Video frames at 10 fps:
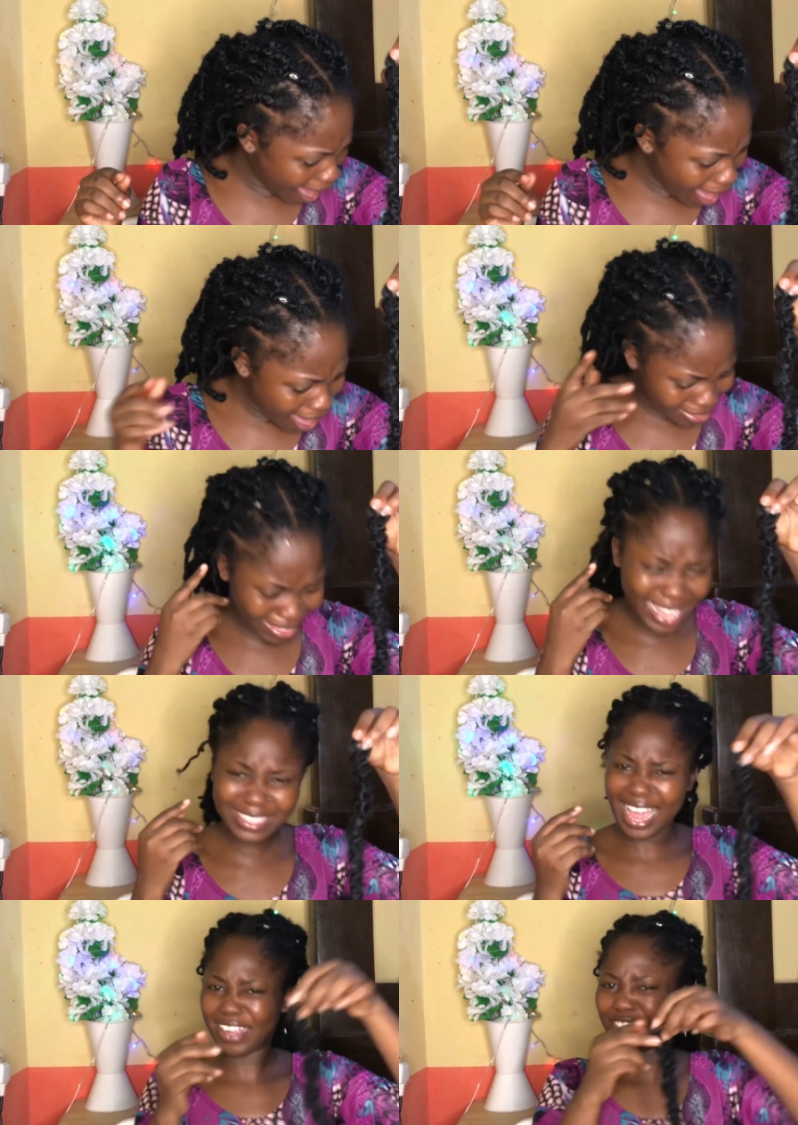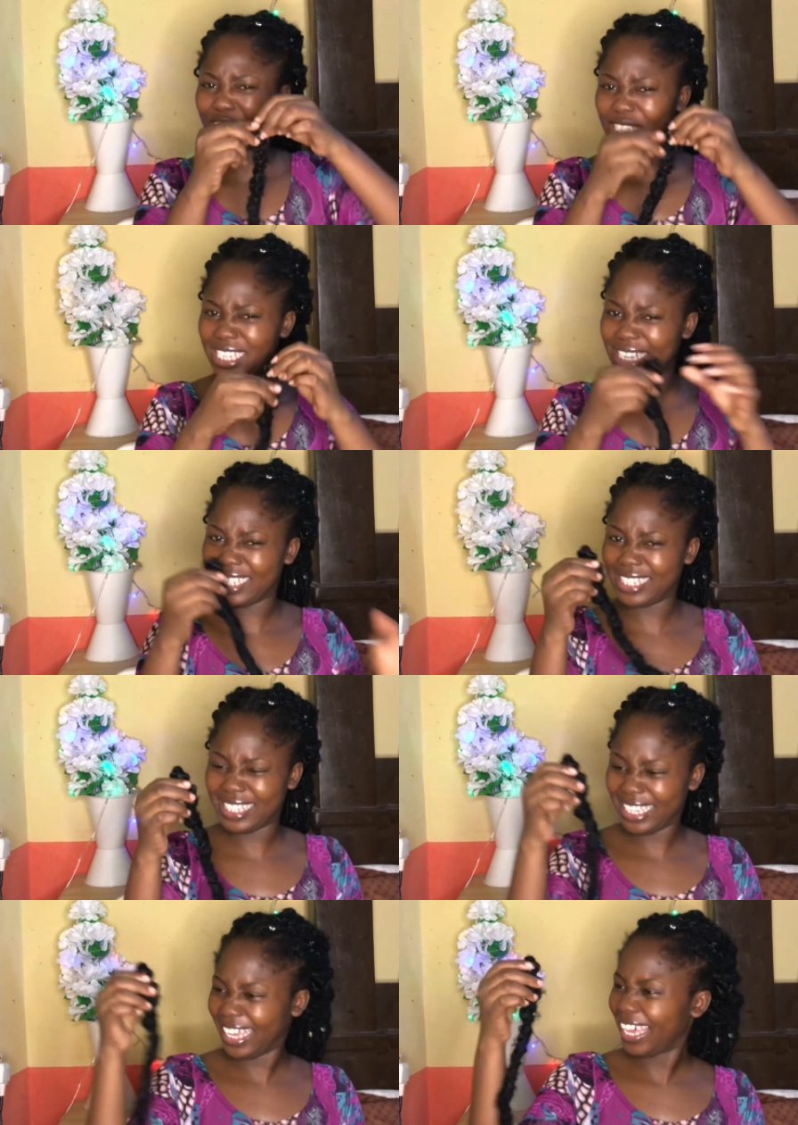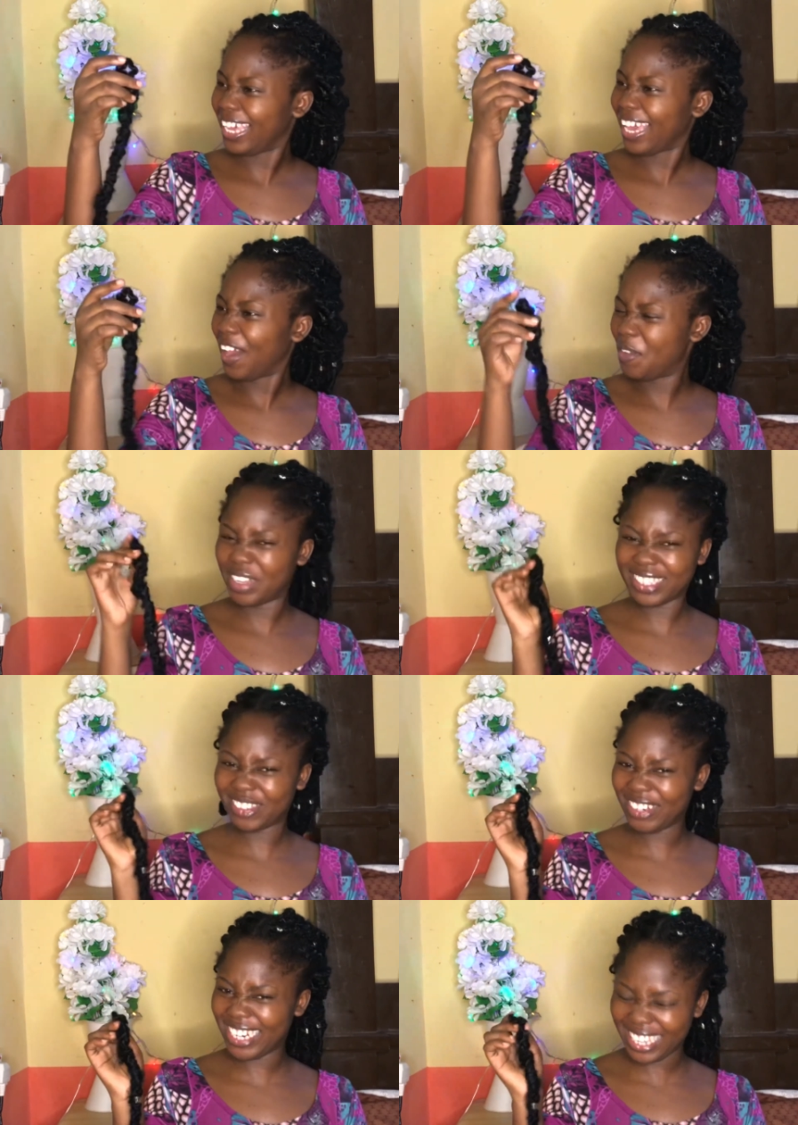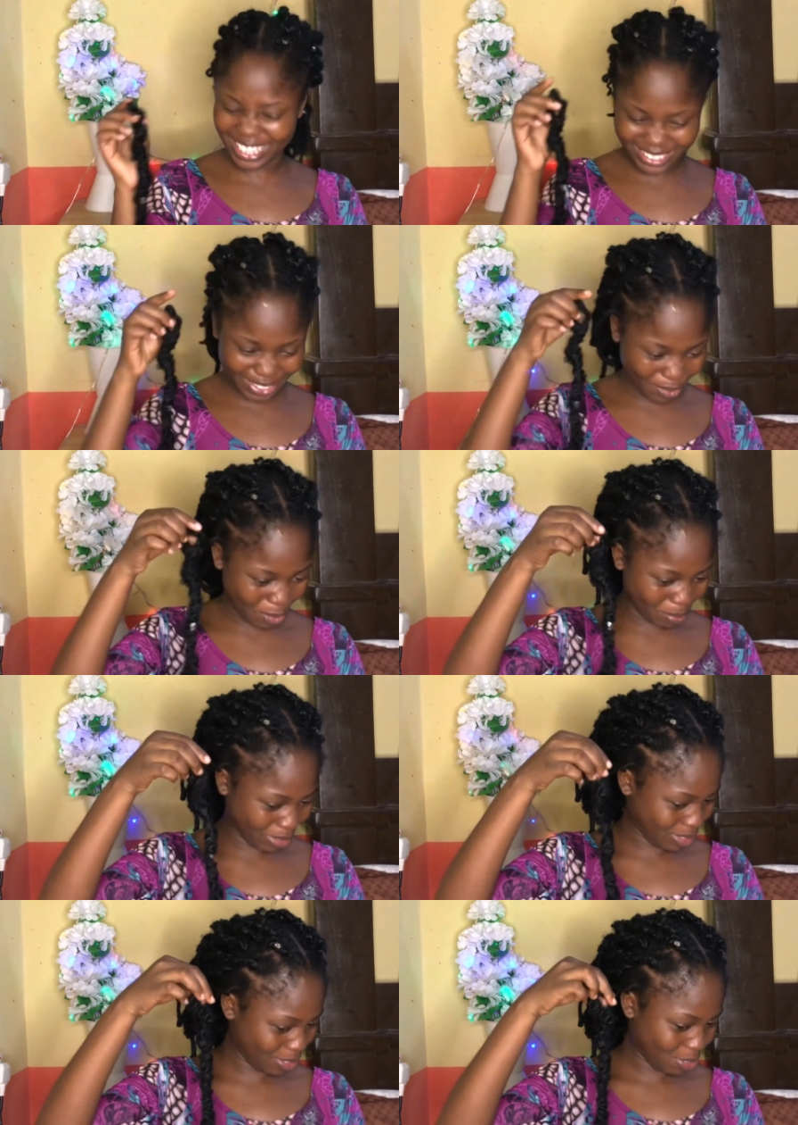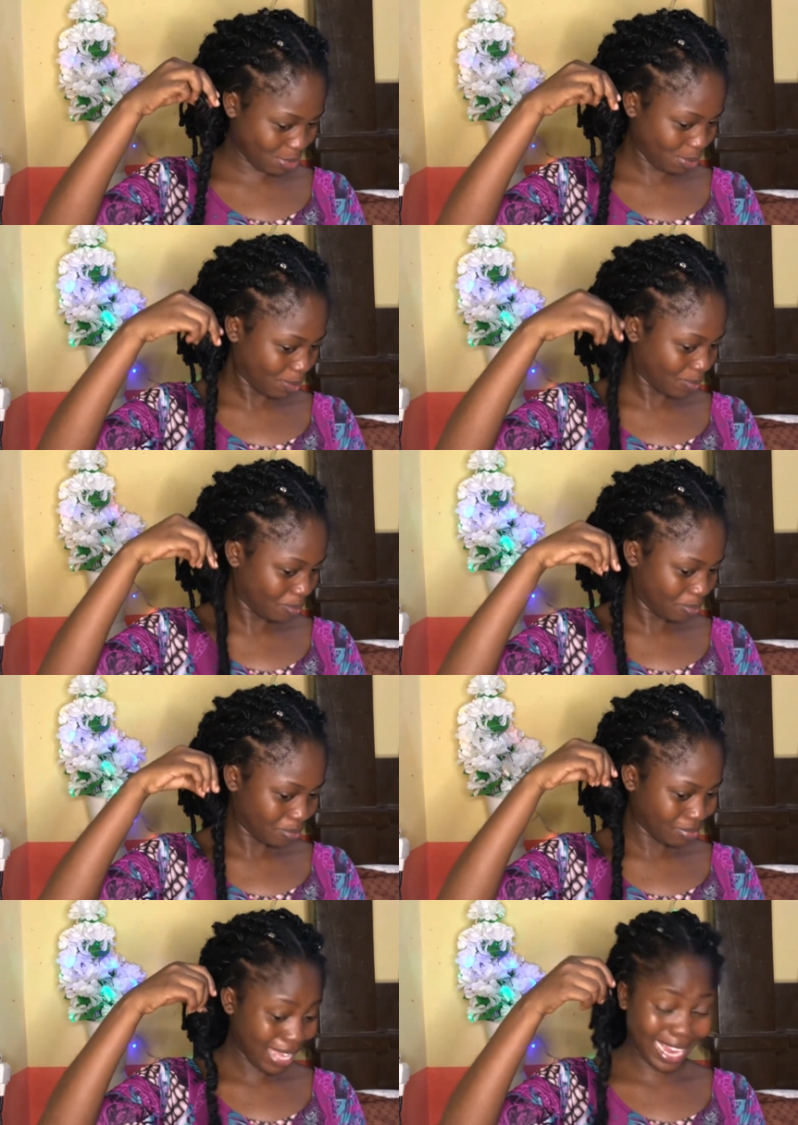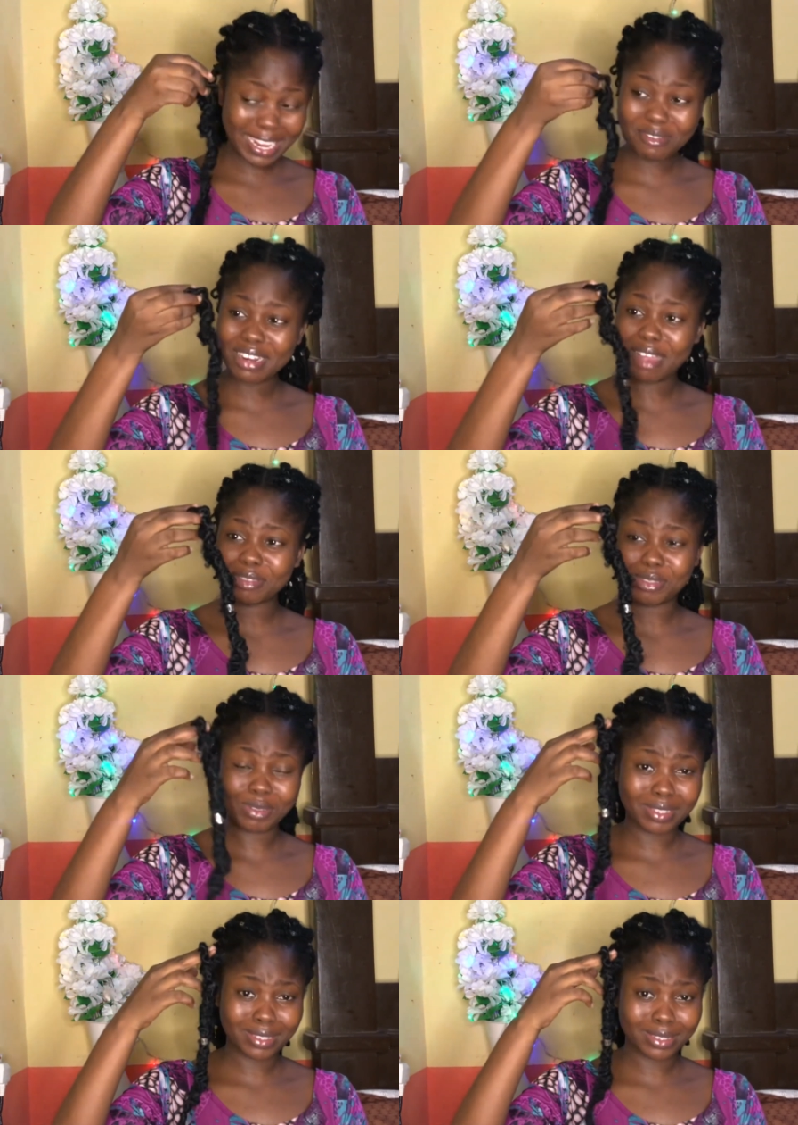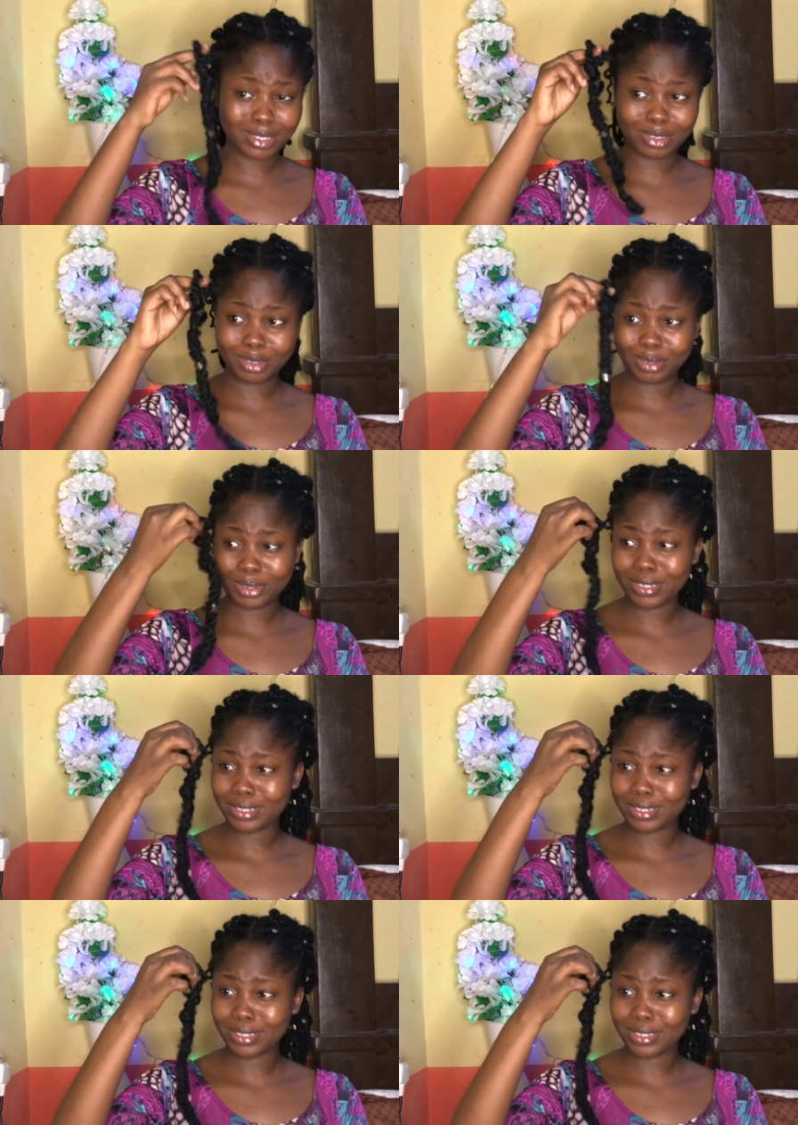That's actually easy. It was really easy for me to do. I didn't even have to use scissors to cut it